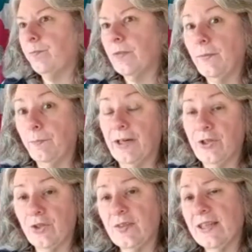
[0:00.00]
But
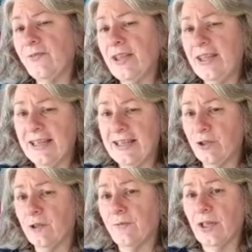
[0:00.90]
just to give you the
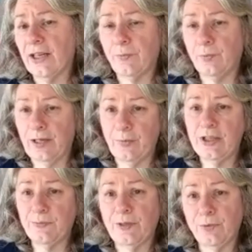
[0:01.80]
idea of it, when I went to
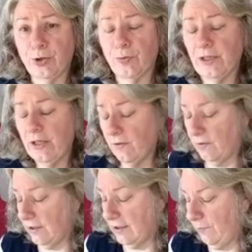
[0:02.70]
my retreat,
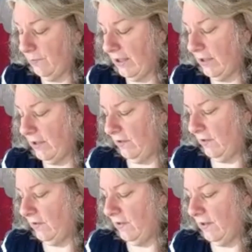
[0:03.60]
I made
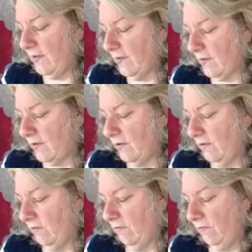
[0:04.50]
these
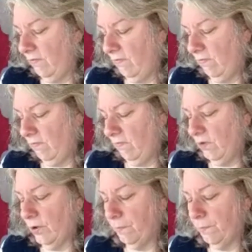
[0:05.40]

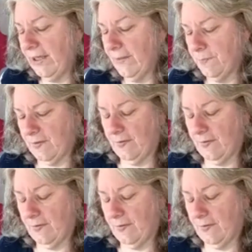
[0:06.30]
little peeps